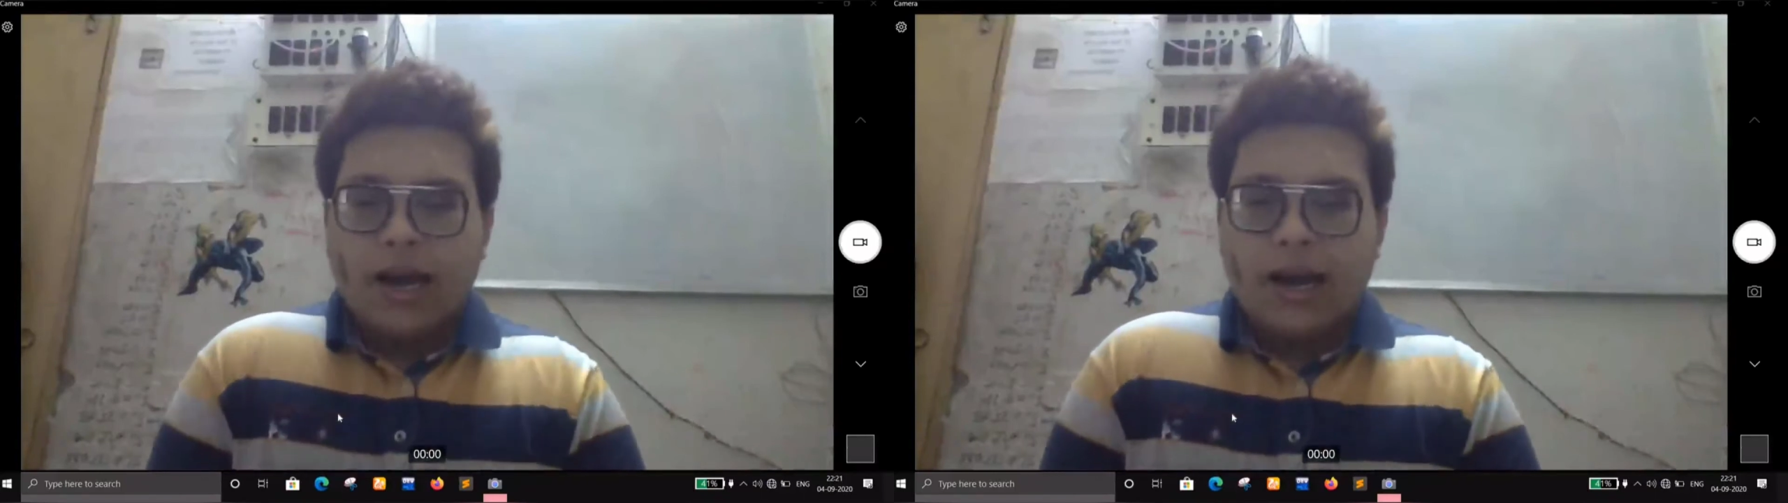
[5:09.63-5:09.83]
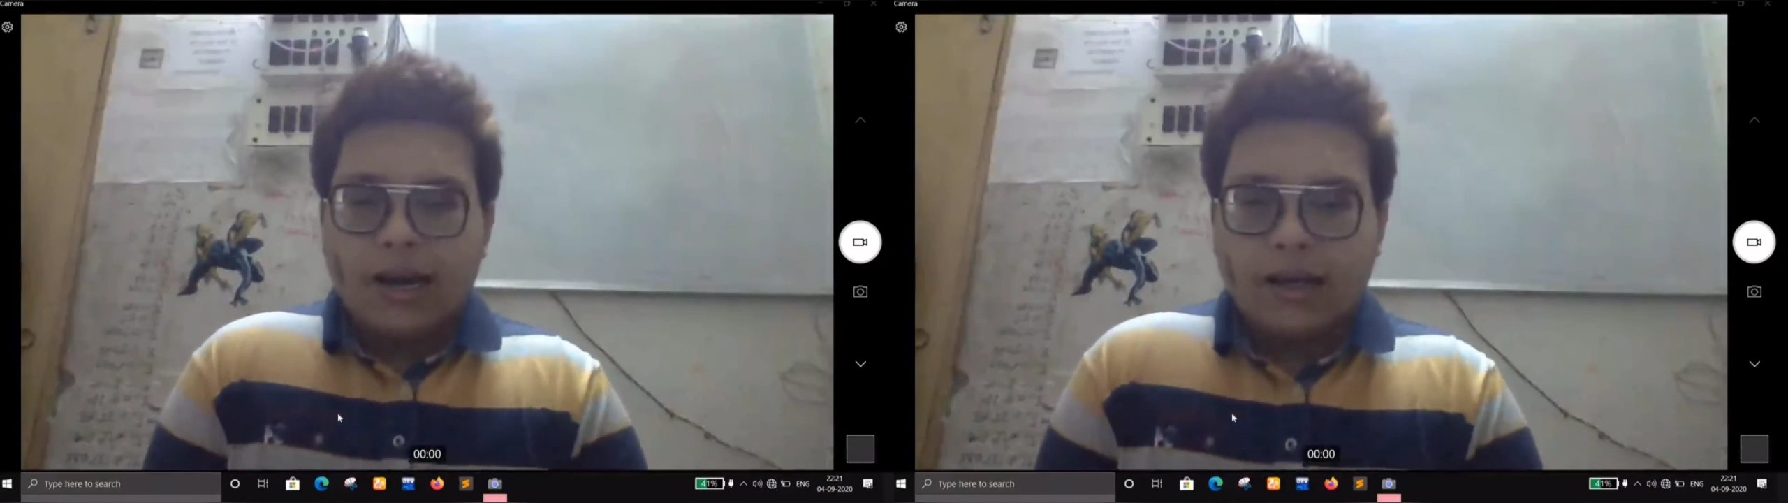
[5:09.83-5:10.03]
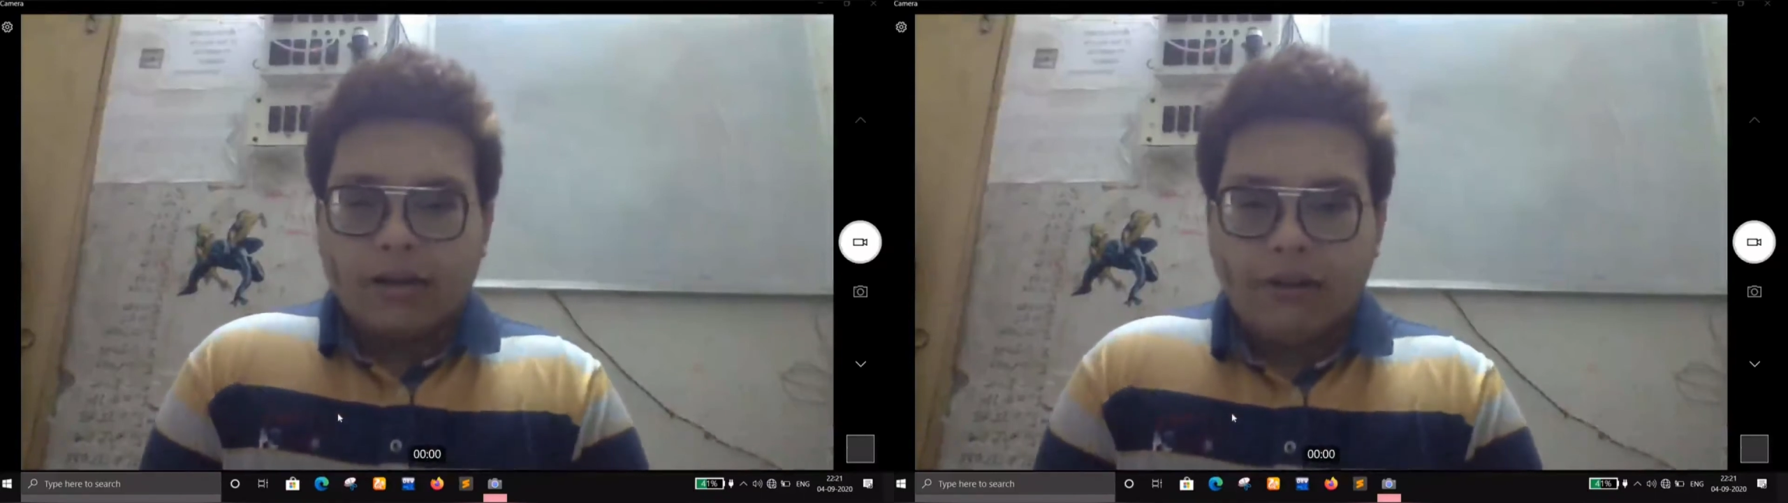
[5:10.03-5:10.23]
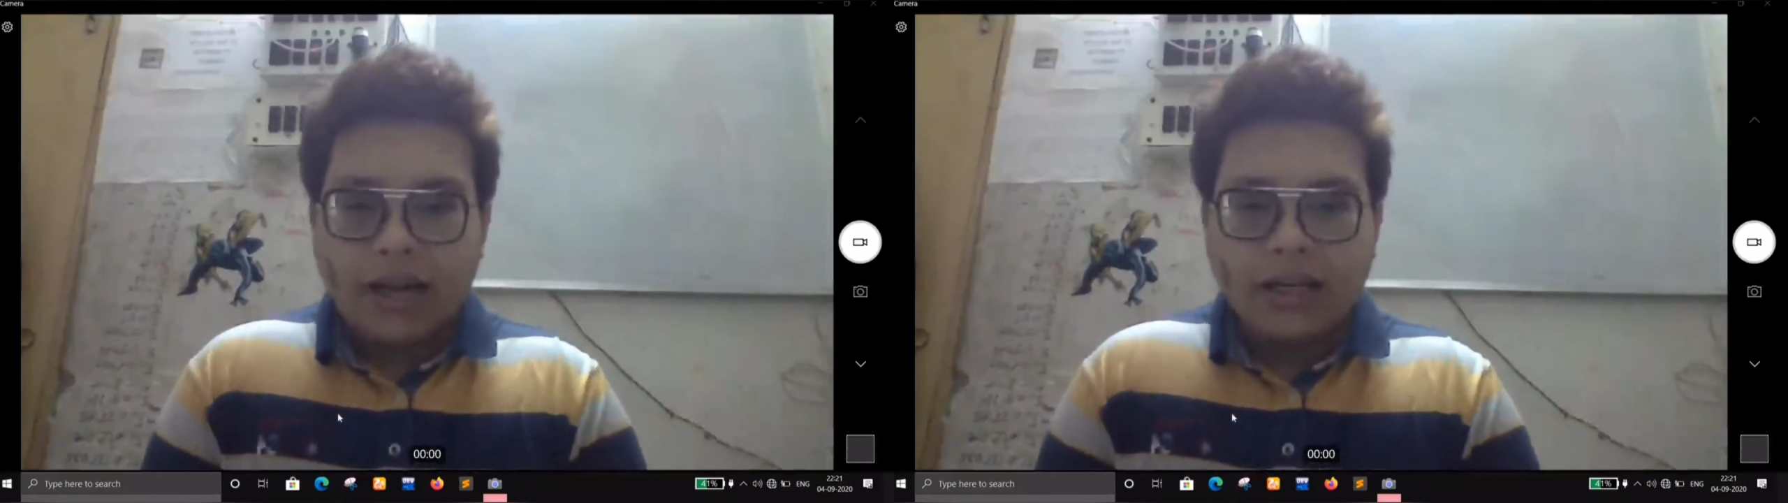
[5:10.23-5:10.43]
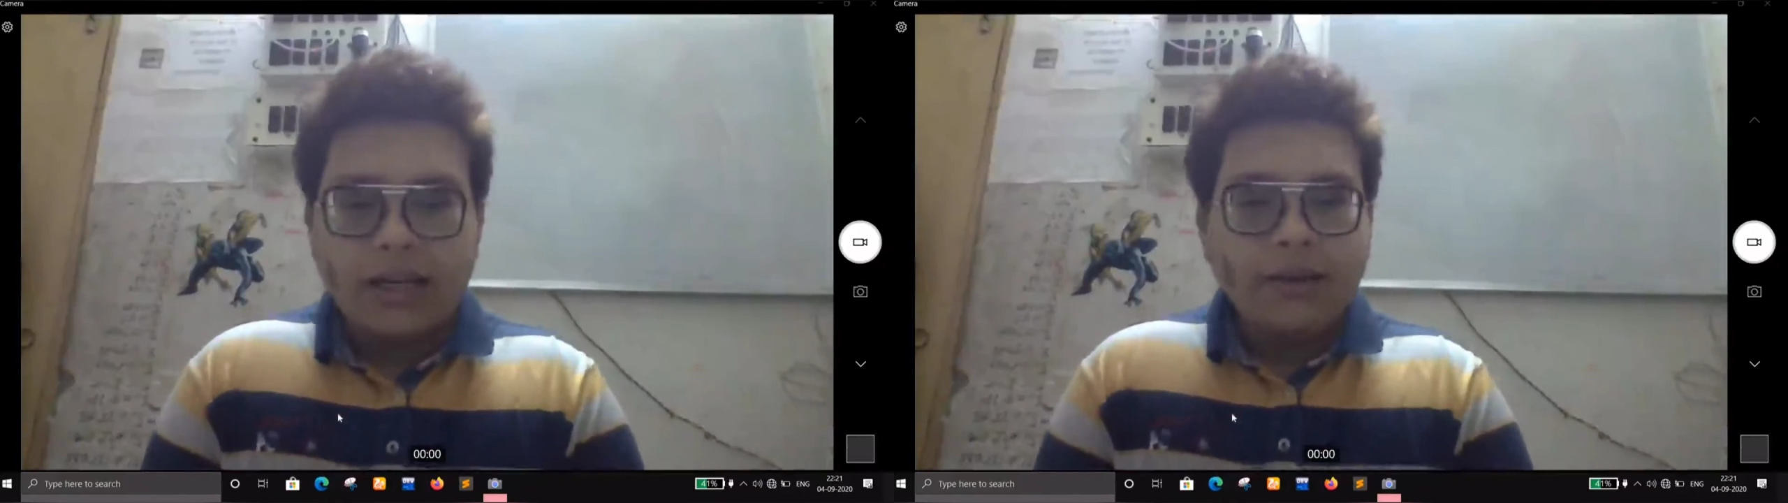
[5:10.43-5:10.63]
And
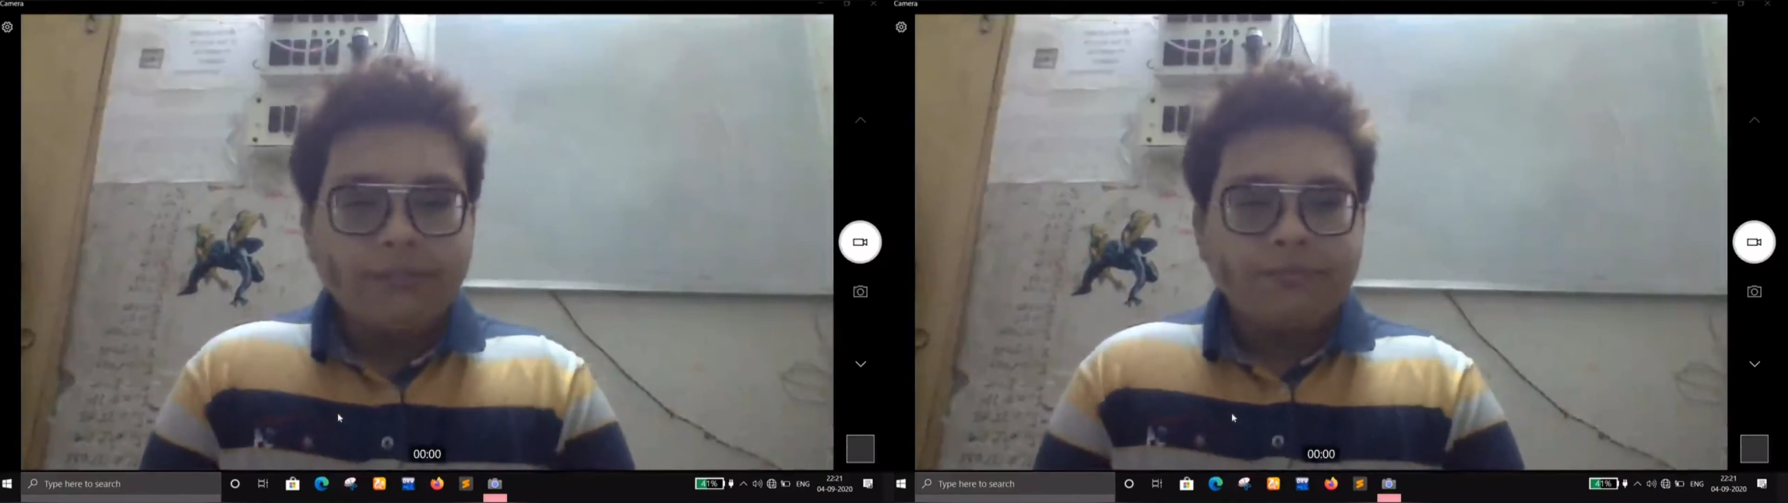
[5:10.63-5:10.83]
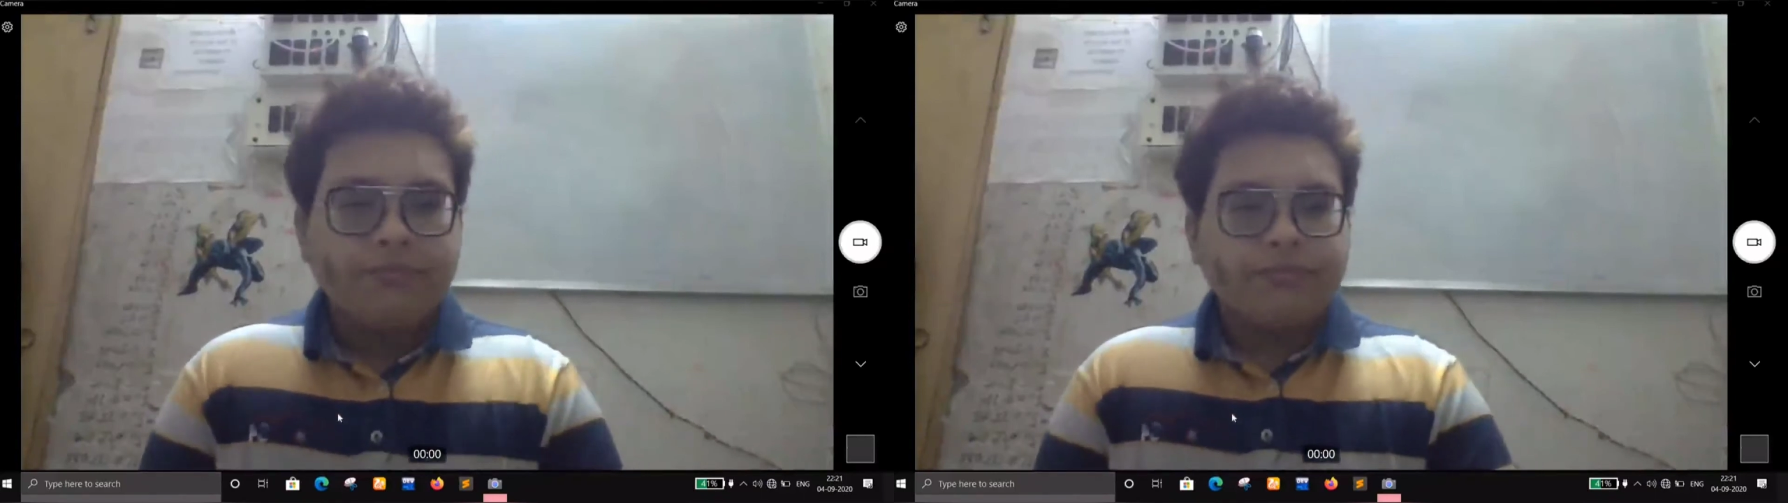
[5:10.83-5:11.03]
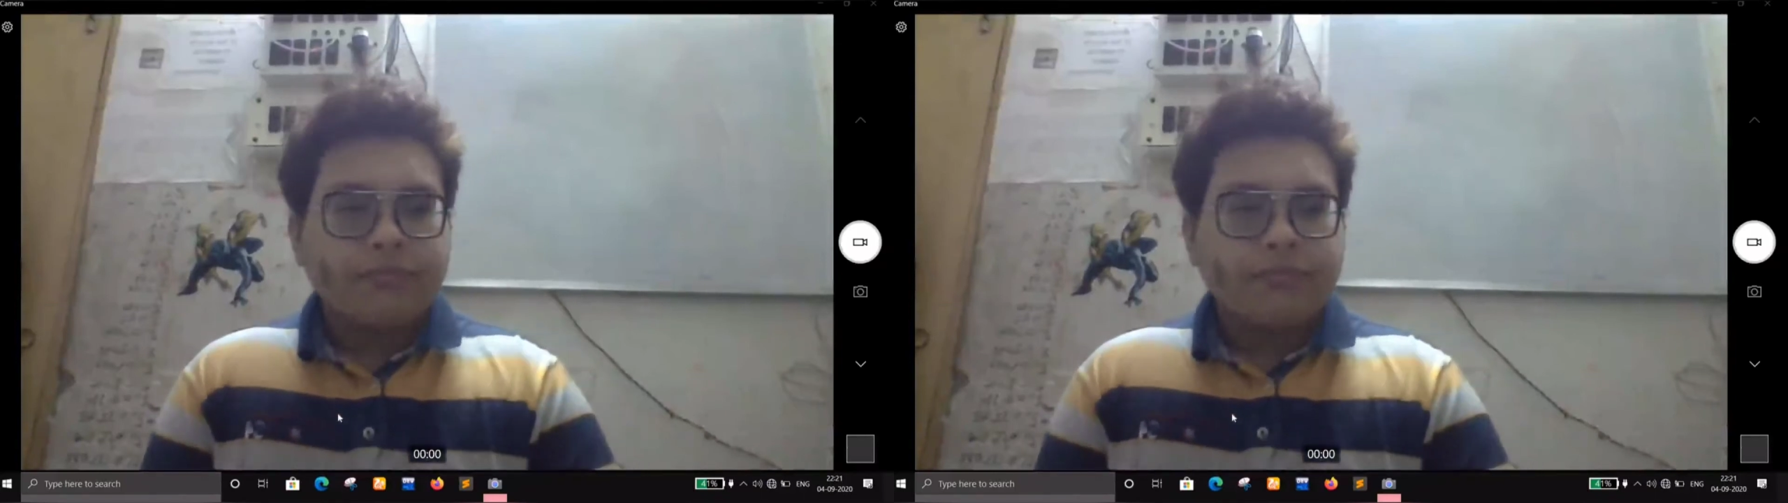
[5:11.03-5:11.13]
finally,